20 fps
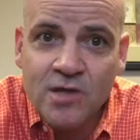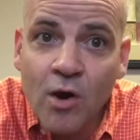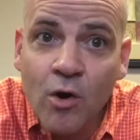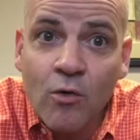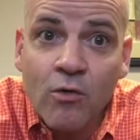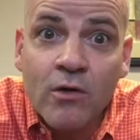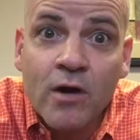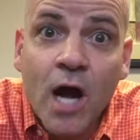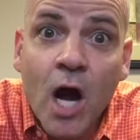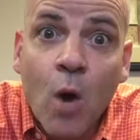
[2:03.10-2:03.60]

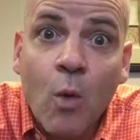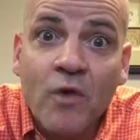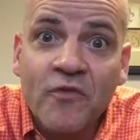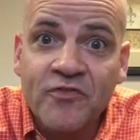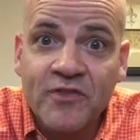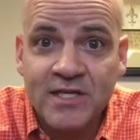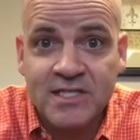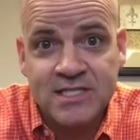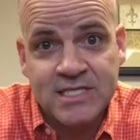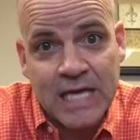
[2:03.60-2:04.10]
don't go
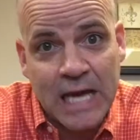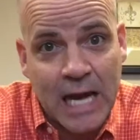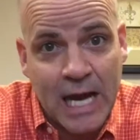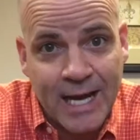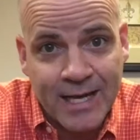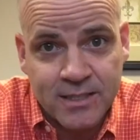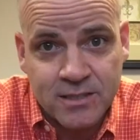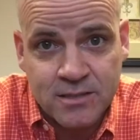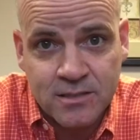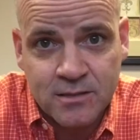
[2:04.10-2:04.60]
with these
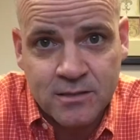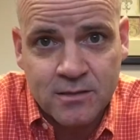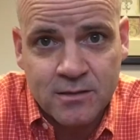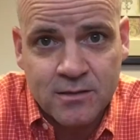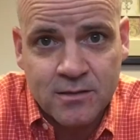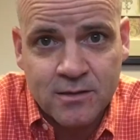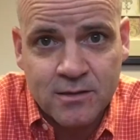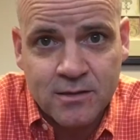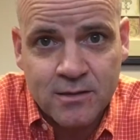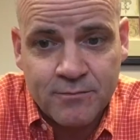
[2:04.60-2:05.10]
guys.
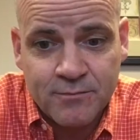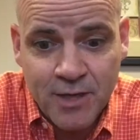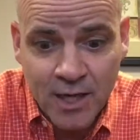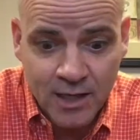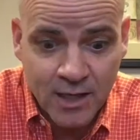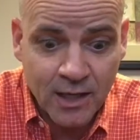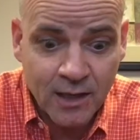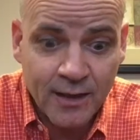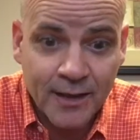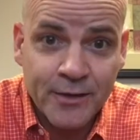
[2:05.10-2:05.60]
I'm not
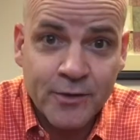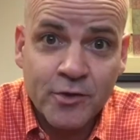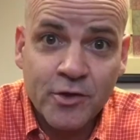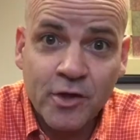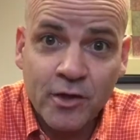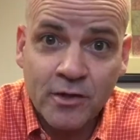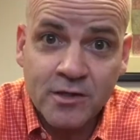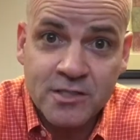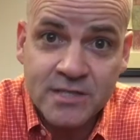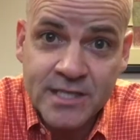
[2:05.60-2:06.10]
going to let you
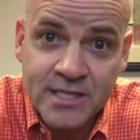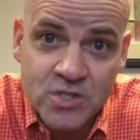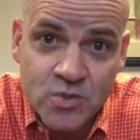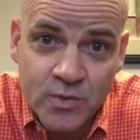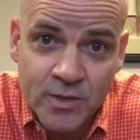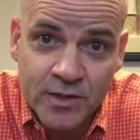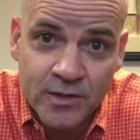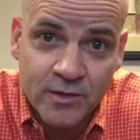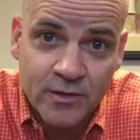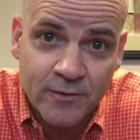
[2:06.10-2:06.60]
curse
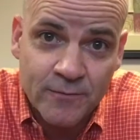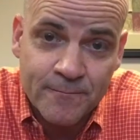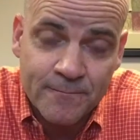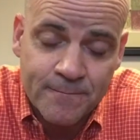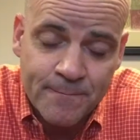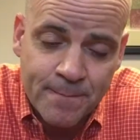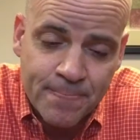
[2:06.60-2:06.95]
Israel.